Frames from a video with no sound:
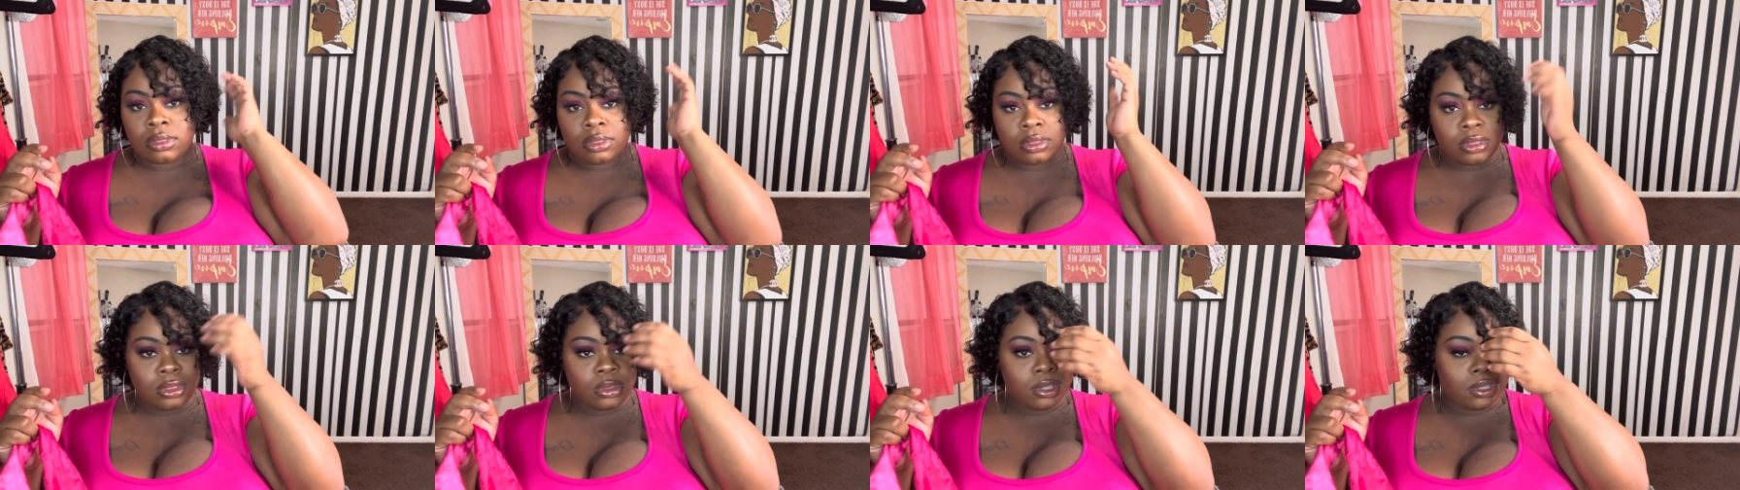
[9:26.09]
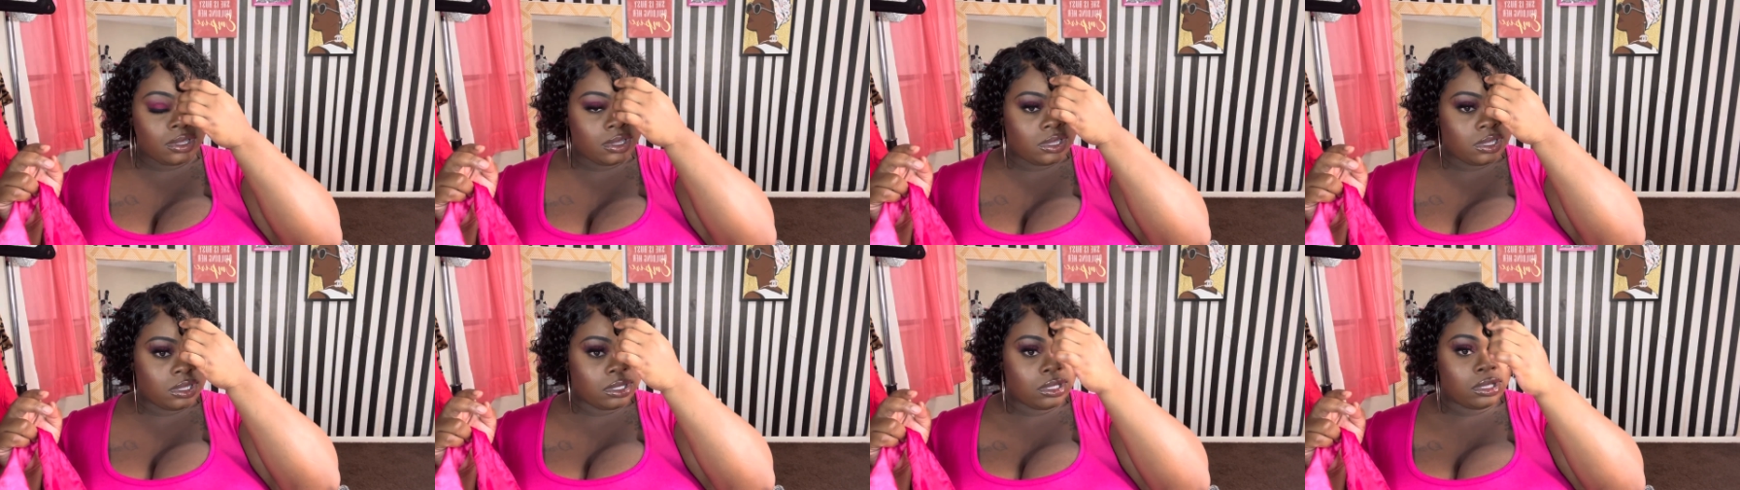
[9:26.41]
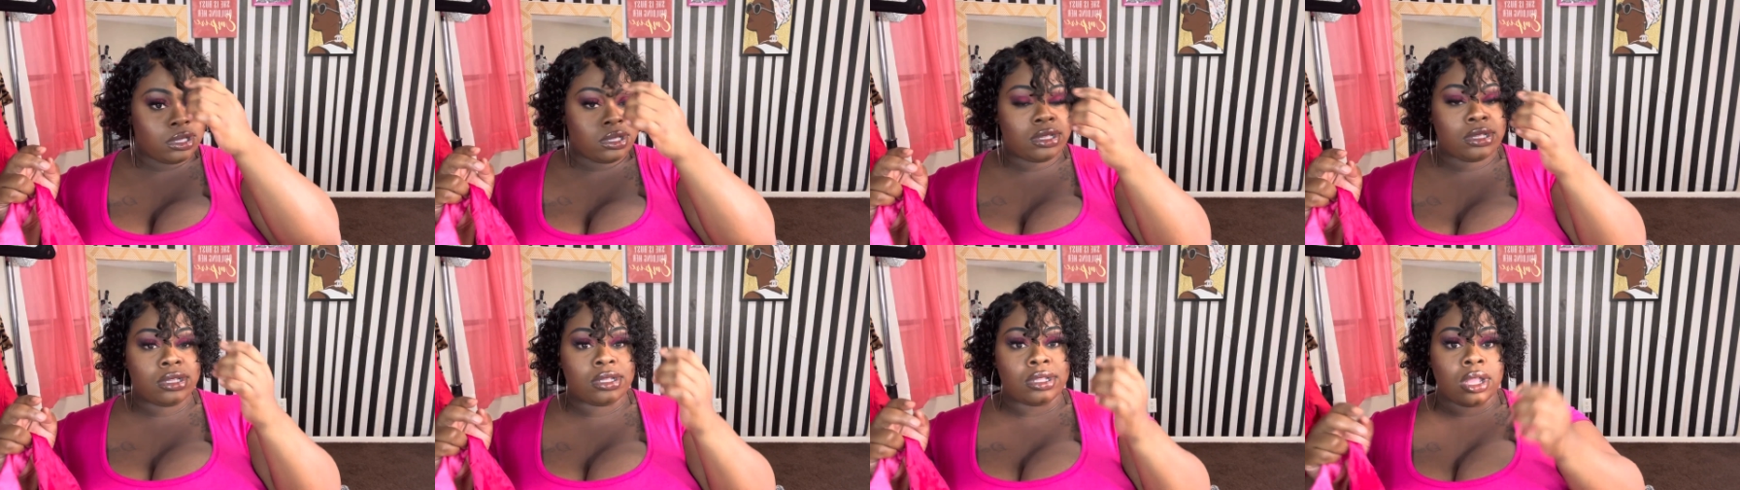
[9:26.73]
This is
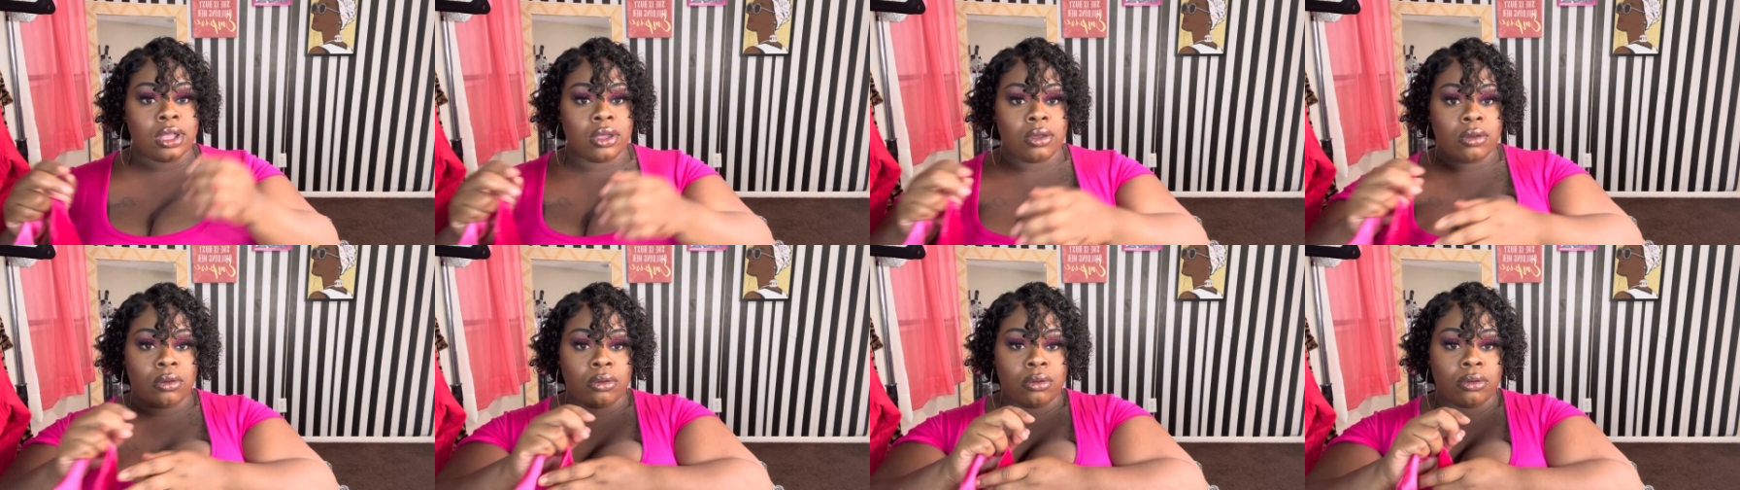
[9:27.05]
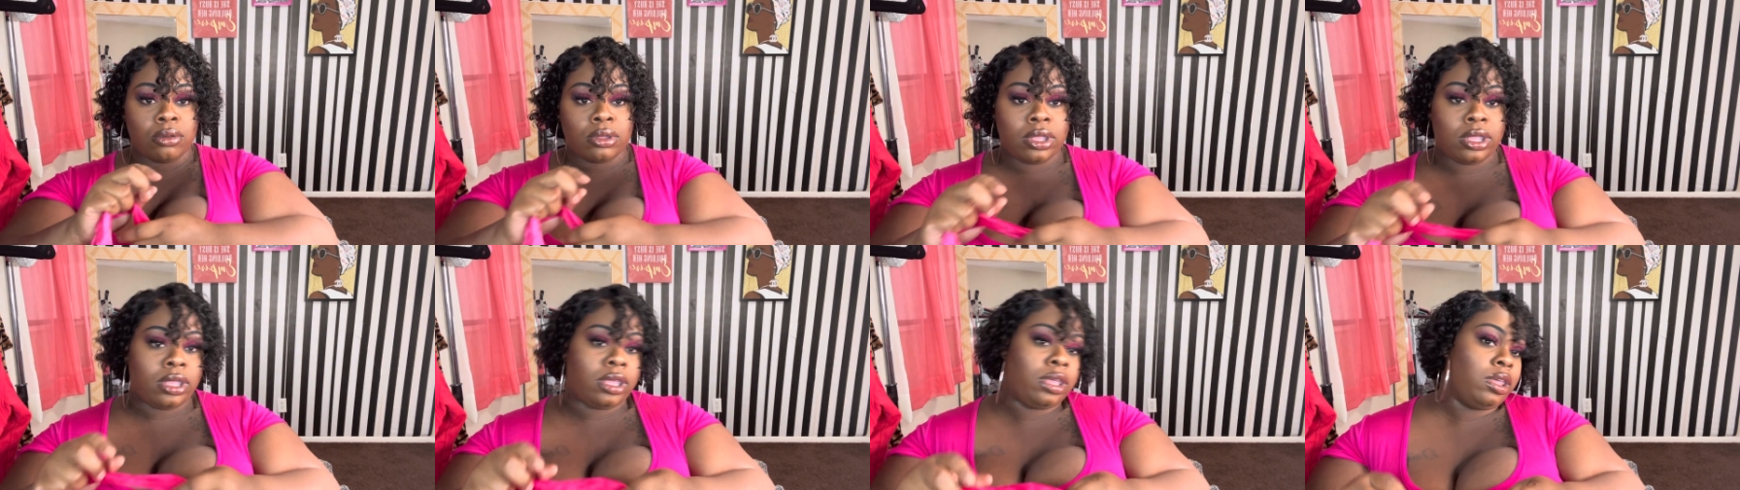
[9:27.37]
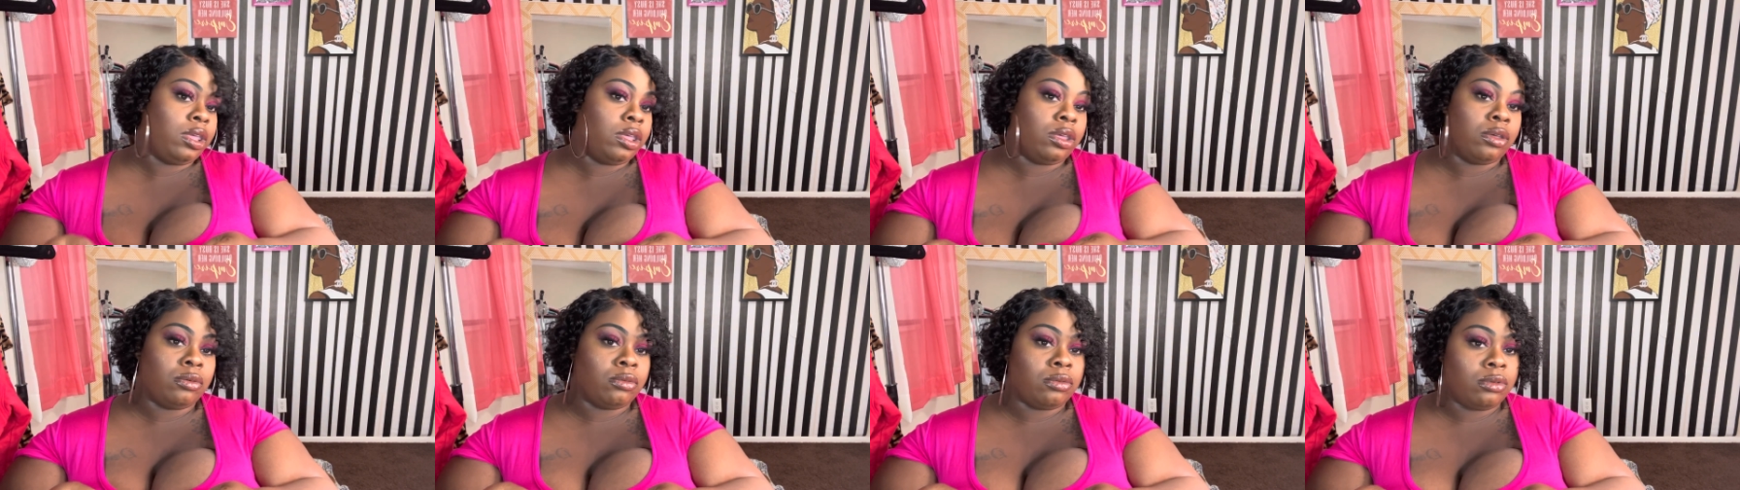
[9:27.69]
so
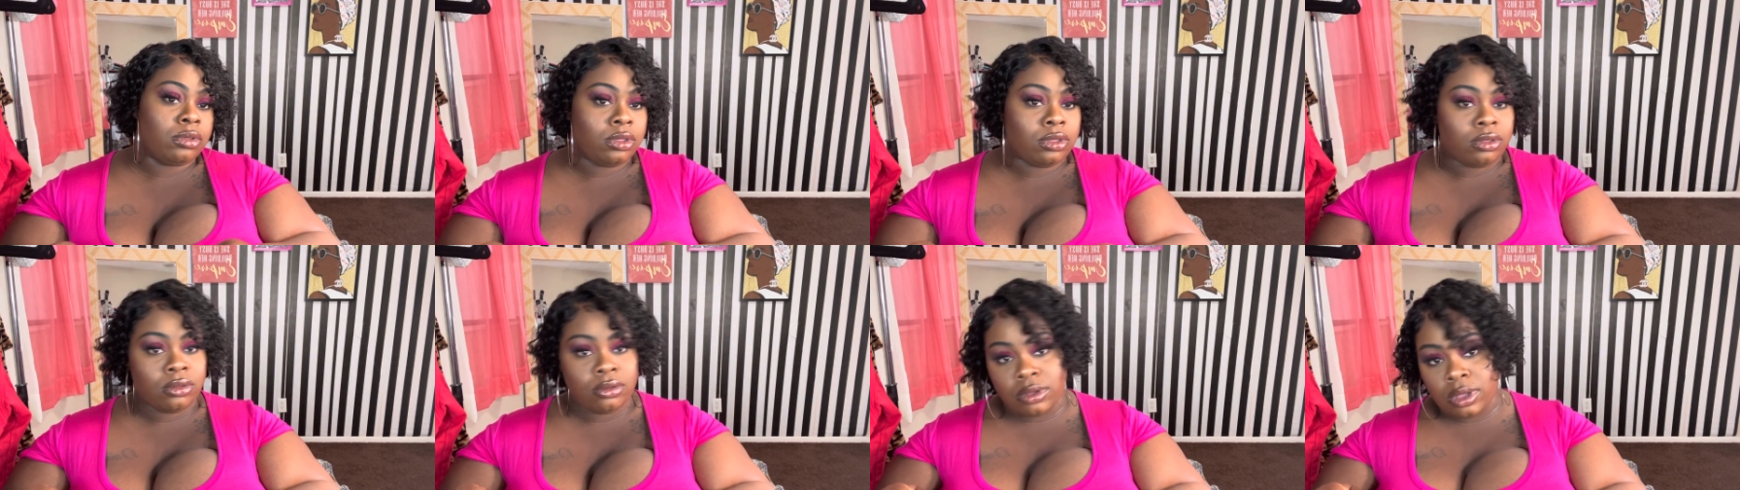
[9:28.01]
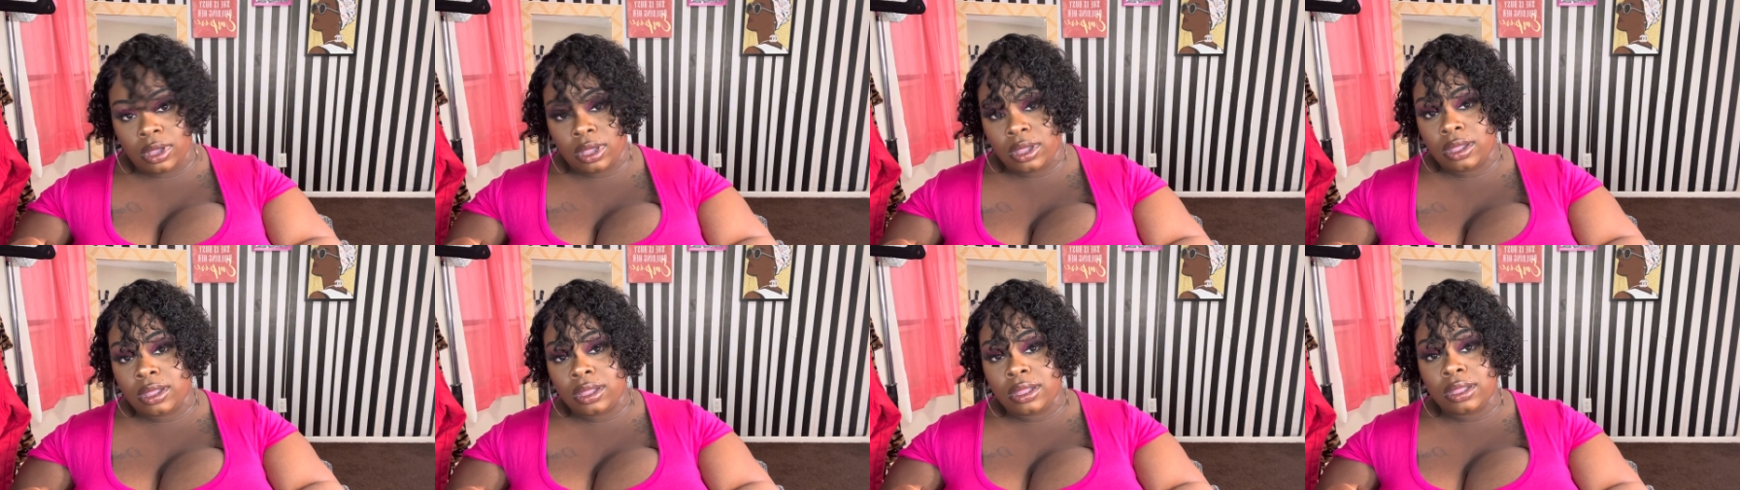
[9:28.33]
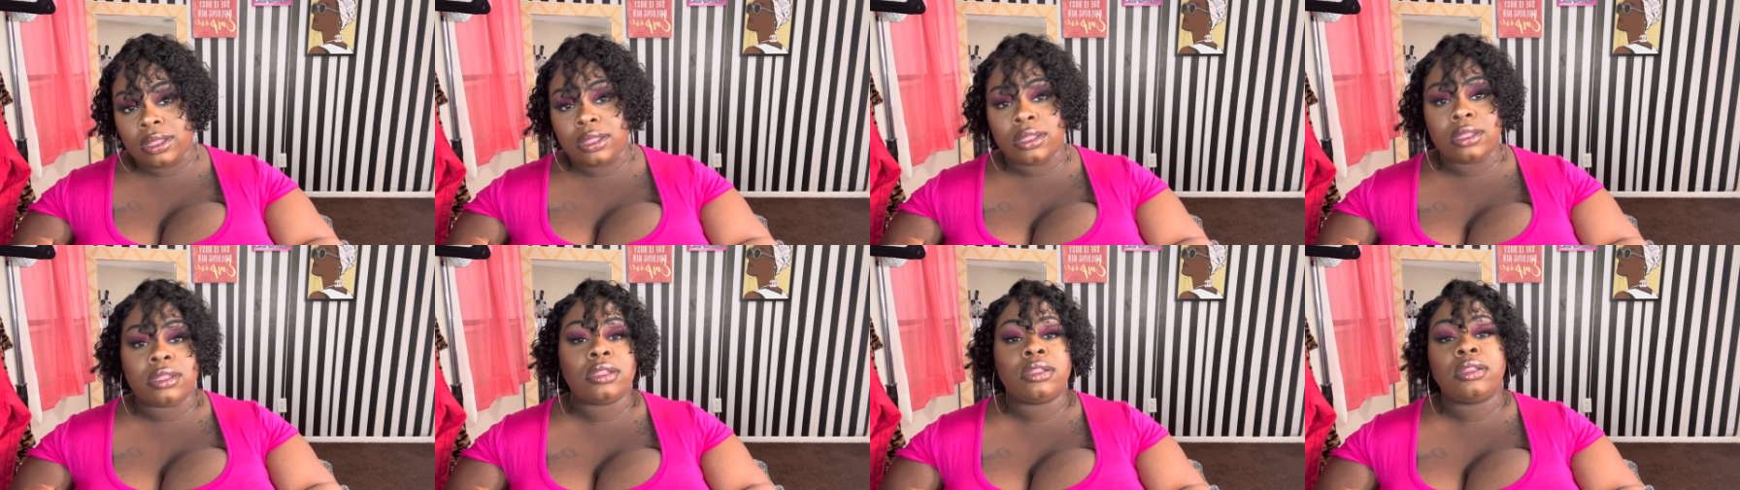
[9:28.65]
cute, you
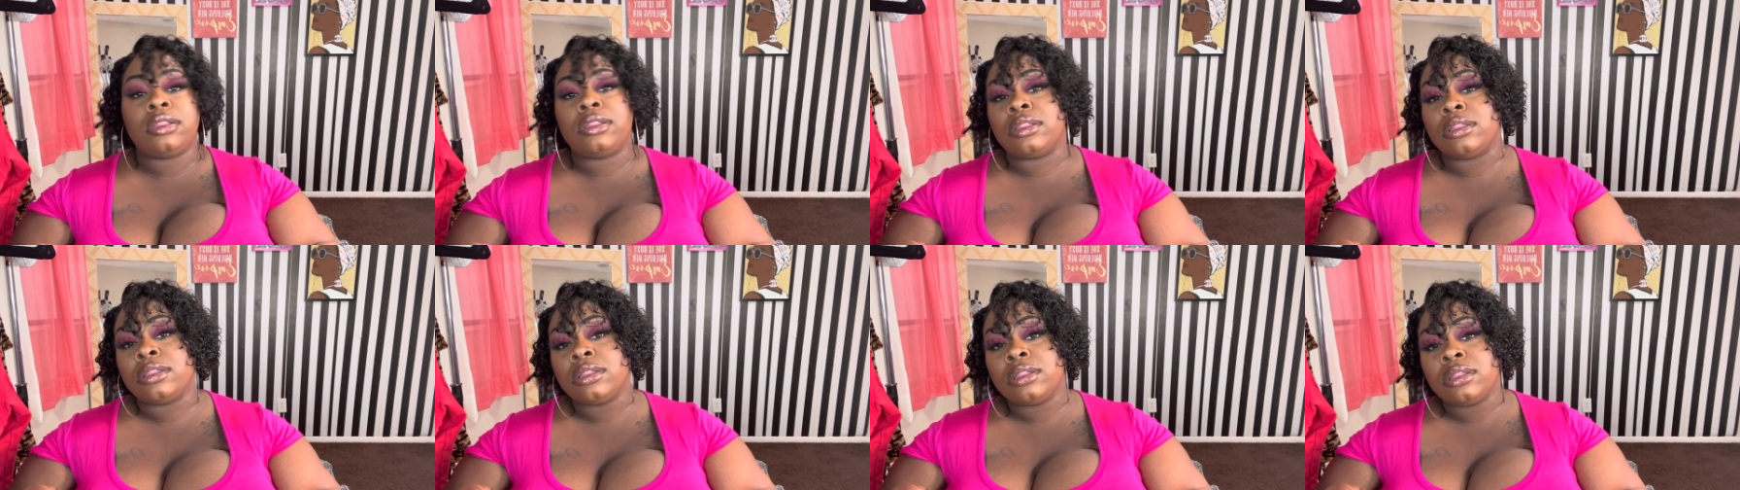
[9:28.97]
guys.